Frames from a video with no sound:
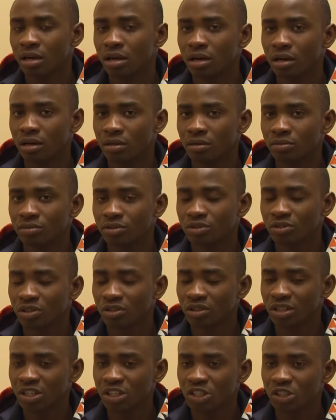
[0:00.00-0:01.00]
to your
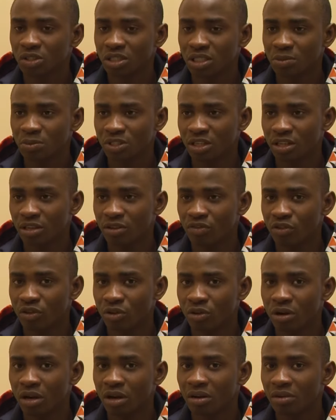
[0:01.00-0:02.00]
nation, especially if
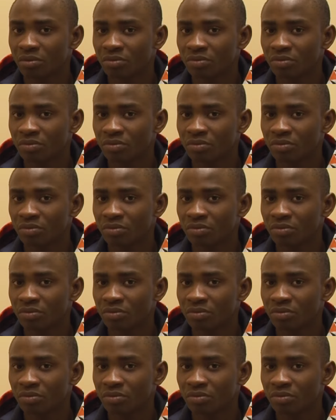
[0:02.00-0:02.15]
you are